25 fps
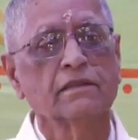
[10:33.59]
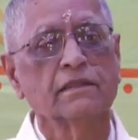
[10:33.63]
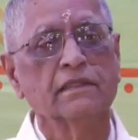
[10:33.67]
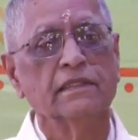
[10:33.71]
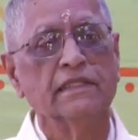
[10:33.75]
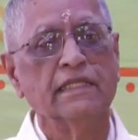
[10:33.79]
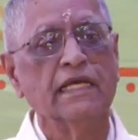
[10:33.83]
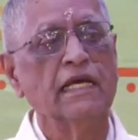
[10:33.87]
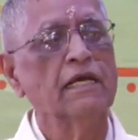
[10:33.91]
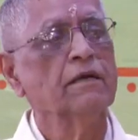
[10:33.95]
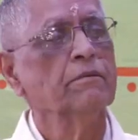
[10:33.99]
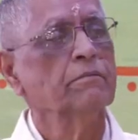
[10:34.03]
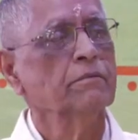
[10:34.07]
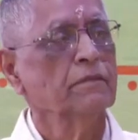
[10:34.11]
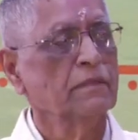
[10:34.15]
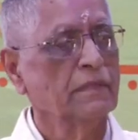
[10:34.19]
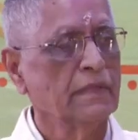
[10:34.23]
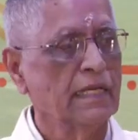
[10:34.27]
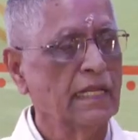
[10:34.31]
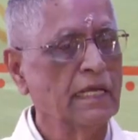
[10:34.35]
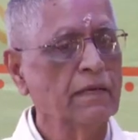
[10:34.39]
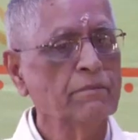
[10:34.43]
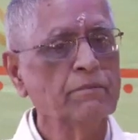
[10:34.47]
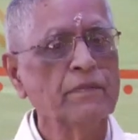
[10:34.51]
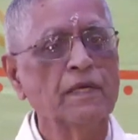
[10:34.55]
The
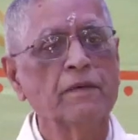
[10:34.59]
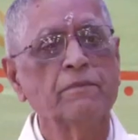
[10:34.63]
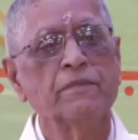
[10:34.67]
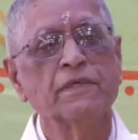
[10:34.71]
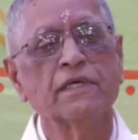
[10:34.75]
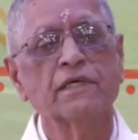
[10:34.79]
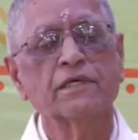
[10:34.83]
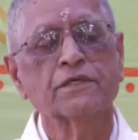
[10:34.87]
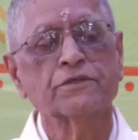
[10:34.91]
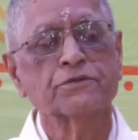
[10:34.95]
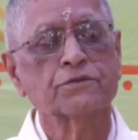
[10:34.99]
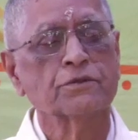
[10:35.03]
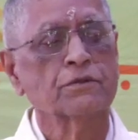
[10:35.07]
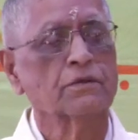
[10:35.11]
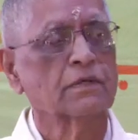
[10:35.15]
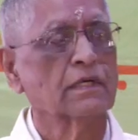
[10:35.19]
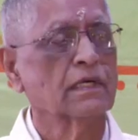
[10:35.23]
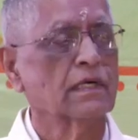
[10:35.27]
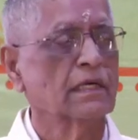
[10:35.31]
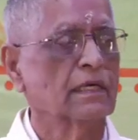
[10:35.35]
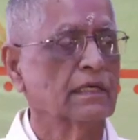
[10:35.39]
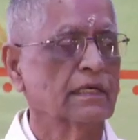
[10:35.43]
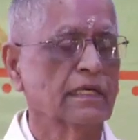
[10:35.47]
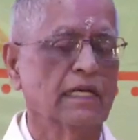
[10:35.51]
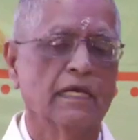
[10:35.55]
name may be
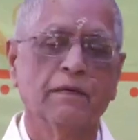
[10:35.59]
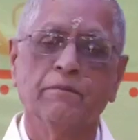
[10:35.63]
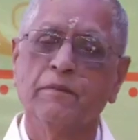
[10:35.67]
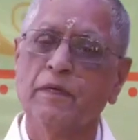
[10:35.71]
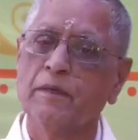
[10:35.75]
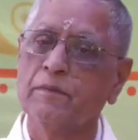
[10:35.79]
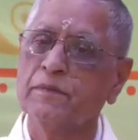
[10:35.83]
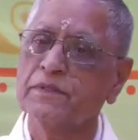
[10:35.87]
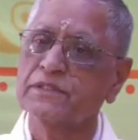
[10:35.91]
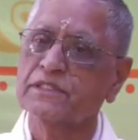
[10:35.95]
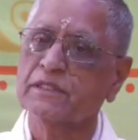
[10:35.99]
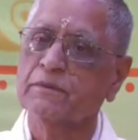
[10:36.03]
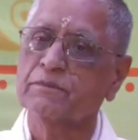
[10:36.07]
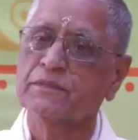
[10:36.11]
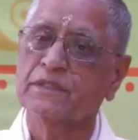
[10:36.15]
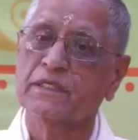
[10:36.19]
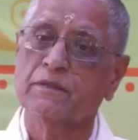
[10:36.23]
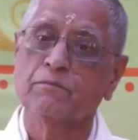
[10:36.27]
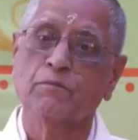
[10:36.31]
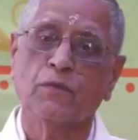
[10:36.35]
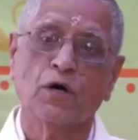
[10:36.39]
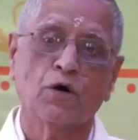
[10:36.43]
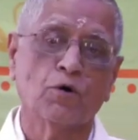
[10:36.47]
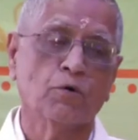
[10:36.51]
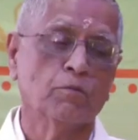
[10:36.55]
Ashoka, name may be something
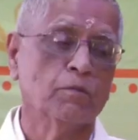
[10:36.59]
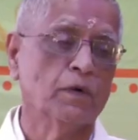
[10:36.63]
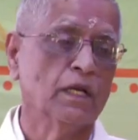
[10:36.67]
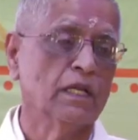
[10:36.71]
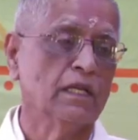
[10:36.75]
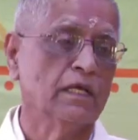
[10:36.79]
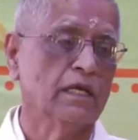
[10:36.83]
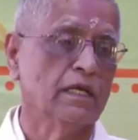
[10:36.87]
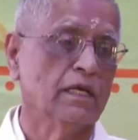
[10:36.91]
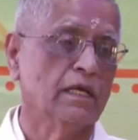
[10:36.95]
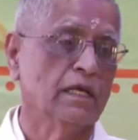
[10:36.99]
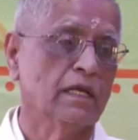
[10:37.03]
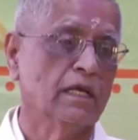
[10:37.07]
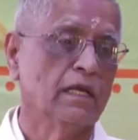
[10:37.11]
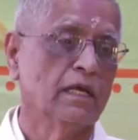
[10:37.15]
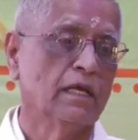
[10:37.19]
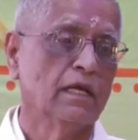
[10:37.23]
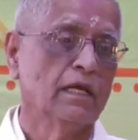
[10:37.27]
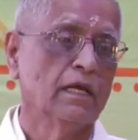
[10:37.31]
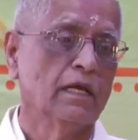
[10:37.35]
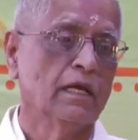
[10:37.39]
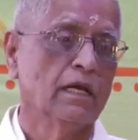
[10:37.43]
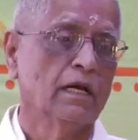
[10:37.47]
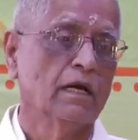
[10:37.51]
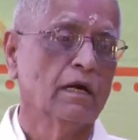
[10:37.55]
Bahubali.
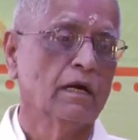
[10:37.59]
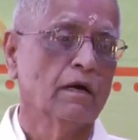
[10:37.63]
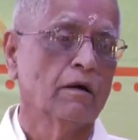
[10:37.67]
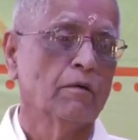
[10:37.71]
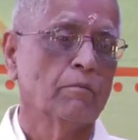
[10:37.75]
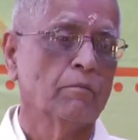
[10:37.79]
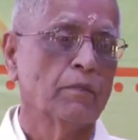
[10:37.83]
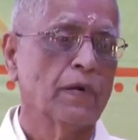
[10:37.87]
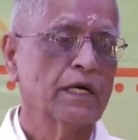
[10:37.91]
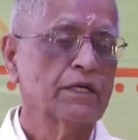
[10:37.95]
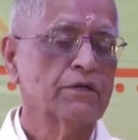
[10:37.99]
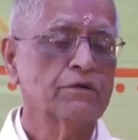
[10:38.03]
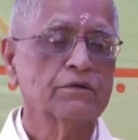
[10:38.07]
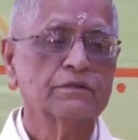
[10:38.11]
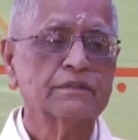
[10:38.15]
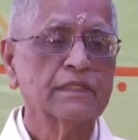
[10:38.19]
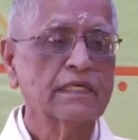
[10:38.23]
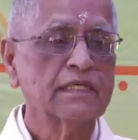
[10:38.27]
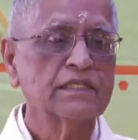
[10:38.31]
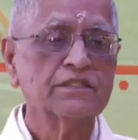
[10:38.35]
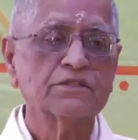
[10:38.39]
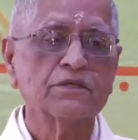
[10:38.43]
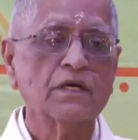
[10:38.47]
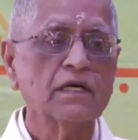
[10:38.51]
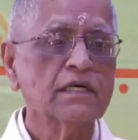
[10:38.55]
But
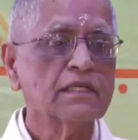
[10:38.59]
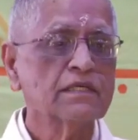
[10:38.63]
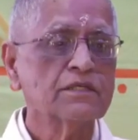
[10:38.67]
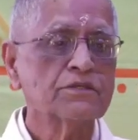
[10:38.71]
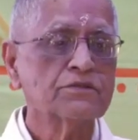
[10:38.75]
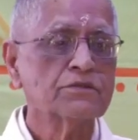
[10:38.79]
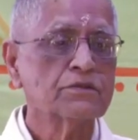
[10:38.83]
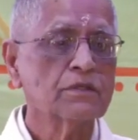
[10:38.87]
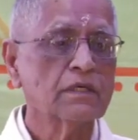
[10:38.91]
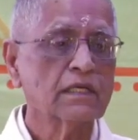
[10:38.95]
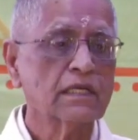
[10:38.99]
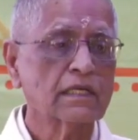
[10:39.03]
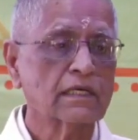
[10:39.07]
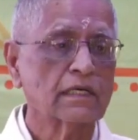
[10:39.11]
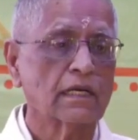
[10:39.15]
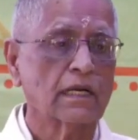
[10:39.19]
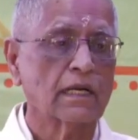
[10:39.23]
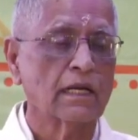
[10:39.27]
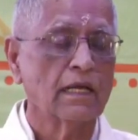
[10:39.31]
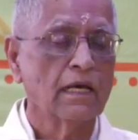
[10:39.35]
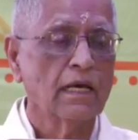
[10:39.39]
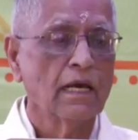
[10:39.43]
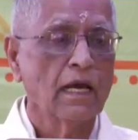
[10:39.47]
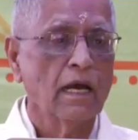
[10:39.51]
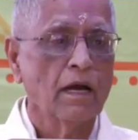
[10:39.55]
that is not historical.
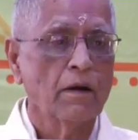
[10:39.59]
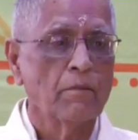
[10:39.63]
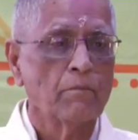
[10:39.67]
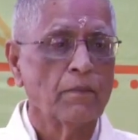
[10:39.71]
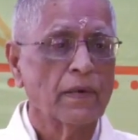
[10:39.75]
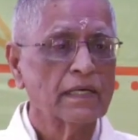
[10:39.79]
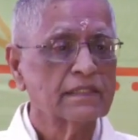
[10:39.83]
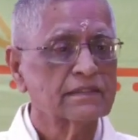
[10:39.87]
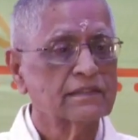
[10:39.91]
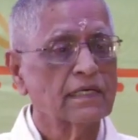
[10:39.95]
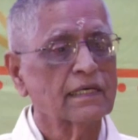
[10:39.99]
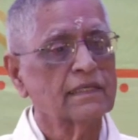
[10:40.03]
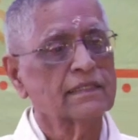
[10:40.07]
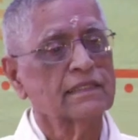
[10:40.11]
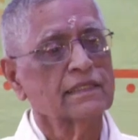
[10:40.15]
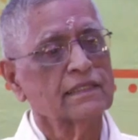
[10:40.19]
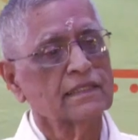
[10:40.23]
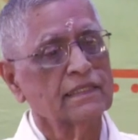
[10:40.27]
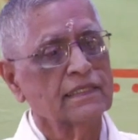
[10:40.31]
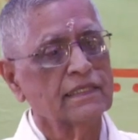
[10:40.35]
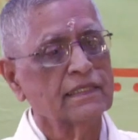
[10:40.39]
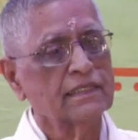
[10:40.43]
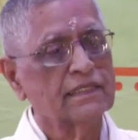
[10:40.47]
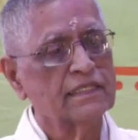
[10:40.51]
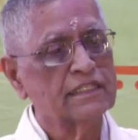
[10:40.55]
But that
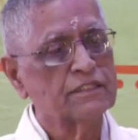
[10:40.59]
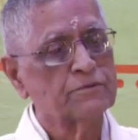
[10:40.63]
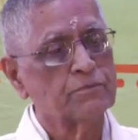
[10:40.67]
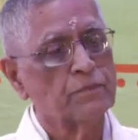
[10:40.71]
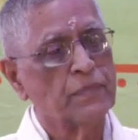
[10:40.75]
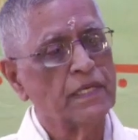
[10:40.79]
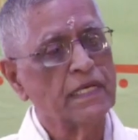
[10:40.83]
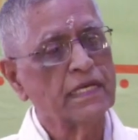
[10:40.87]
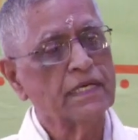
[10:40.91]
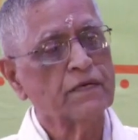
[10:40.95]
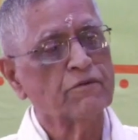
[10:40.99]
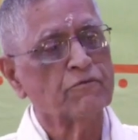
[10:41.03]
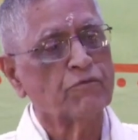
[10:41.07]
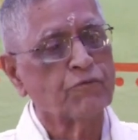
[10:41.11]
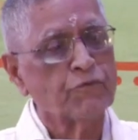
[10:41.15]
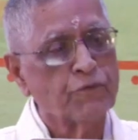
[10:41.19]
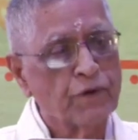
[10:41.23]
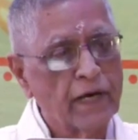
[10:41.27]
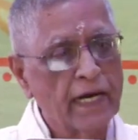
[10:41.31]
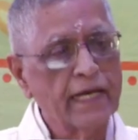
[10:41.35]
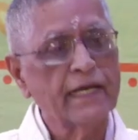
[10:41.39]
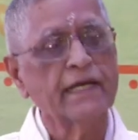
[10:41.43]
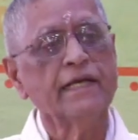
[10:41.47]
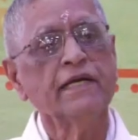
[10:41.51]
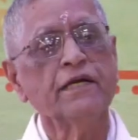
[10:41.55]
it is being
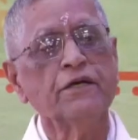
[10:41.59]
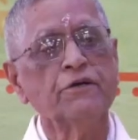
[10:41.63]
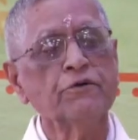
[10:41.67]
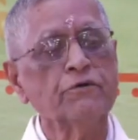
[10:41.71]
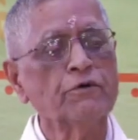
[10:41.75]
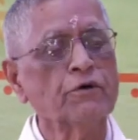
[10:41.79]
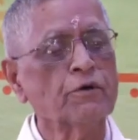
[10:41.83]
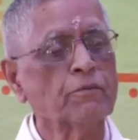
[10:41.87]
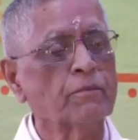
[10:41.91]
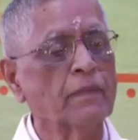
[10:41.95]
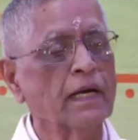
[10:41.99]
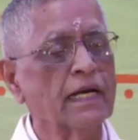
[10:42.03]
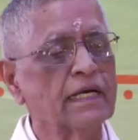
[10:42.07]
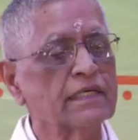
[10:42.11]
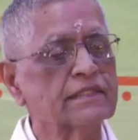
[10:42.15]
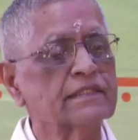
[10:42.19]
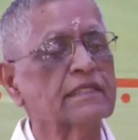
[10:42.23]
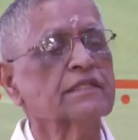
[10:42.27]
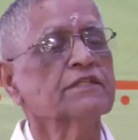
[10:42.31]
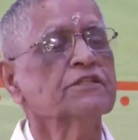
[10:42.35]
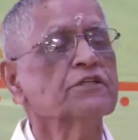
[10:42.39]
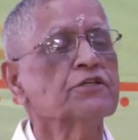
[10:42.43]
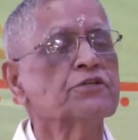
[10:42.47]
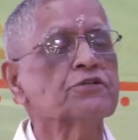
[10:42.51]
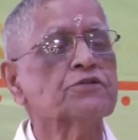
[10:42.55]
fed into our minds
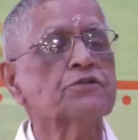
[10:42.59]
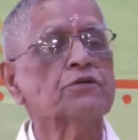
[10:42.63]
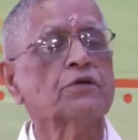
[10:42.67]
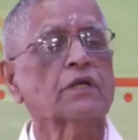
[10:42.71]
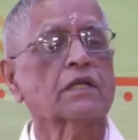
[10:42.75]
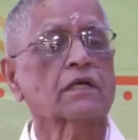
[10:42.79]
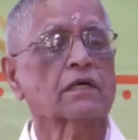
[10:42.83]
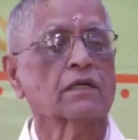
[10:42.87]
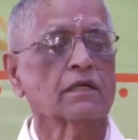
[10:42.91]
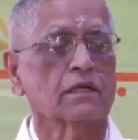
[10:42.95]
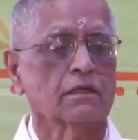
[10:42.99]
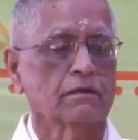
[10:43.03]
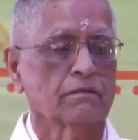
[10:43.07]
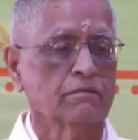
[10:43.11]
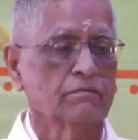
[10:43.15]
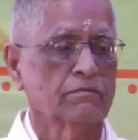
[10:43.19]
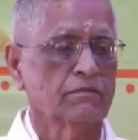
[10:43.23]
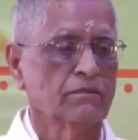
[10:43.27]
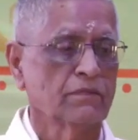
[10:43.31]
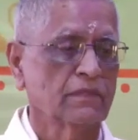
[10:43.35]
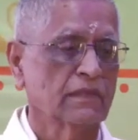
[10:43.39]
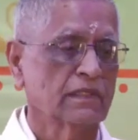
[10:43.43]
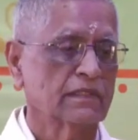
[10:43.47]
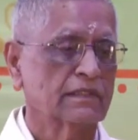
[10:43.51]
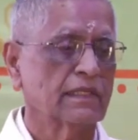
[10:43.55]
as historical.
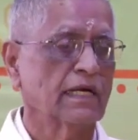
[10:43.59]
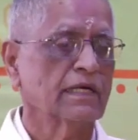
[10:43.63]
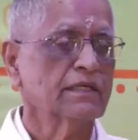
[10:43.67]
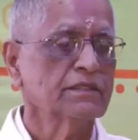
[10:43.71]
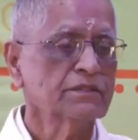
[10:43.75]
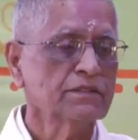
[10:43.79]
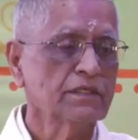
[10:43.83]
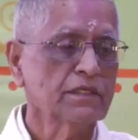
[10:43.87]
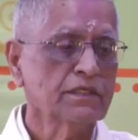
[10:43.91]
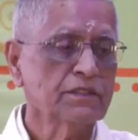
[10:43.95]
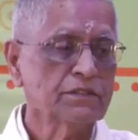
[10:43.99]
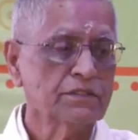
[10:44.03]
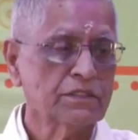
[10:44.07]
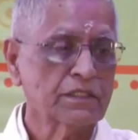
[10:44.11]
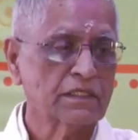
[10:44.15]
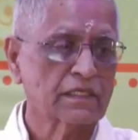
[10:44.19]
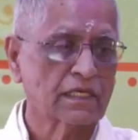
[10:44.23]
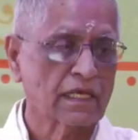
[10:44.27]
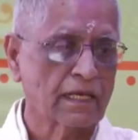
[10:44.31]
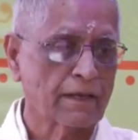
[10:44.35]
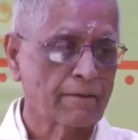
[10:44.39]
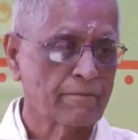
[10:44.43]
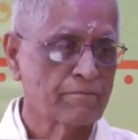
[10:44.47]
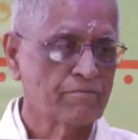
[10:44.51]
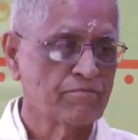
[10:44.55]
That is the history.